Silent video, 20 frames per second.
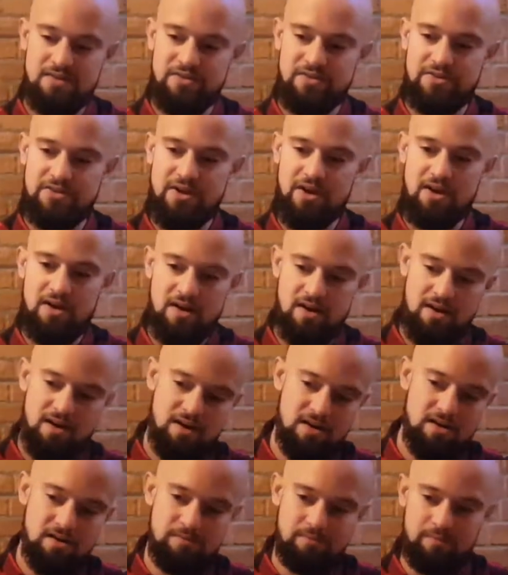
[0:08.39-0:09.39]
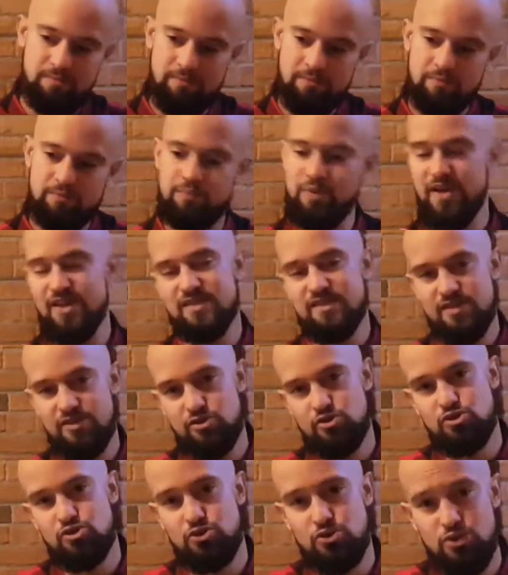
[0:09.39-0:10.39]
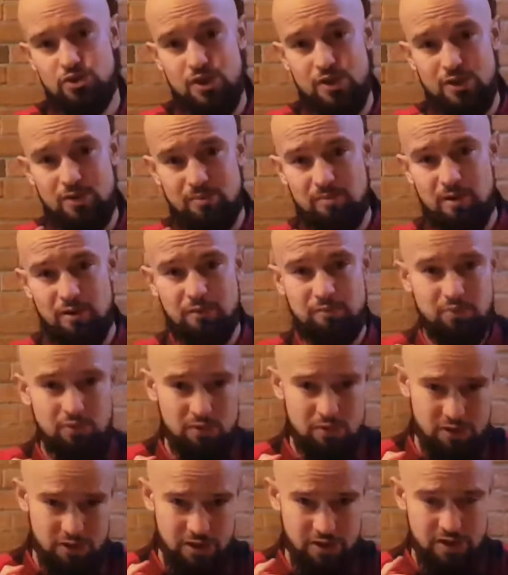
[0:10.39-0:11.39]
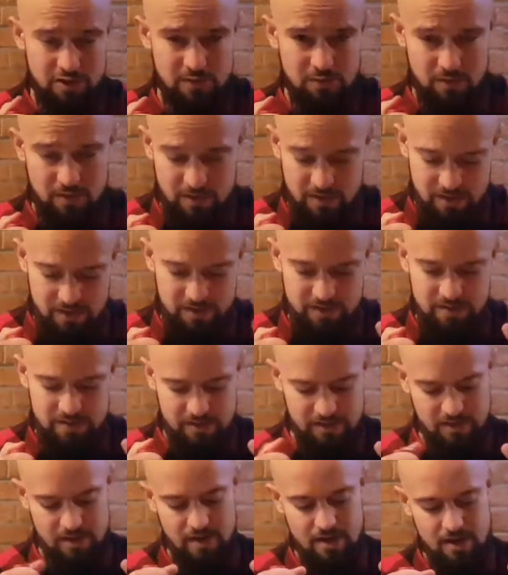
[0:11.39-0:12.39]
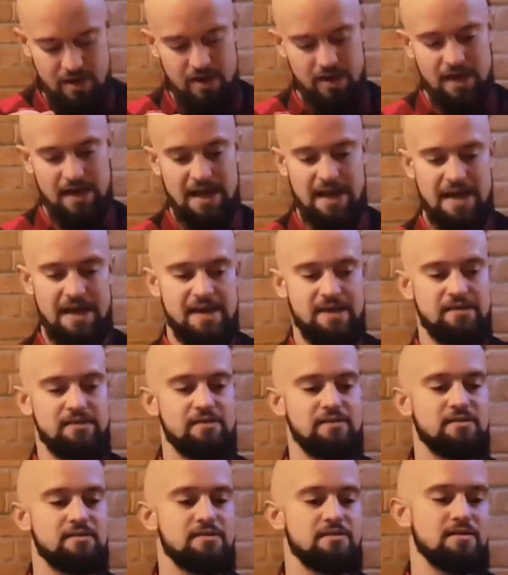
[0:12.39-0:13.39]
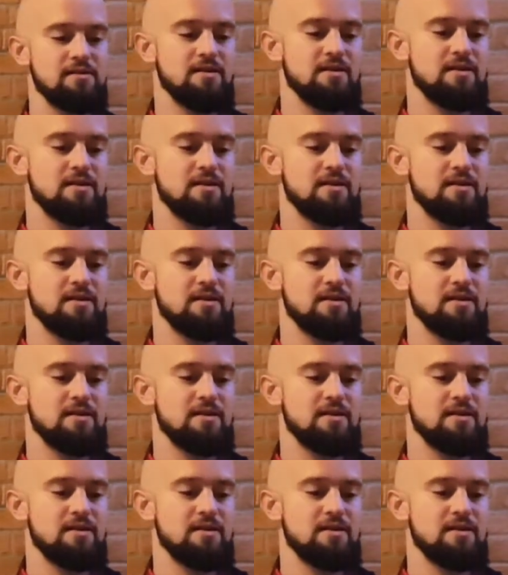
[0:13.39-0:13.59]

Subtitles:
The basics you should know about Portuguese wines, and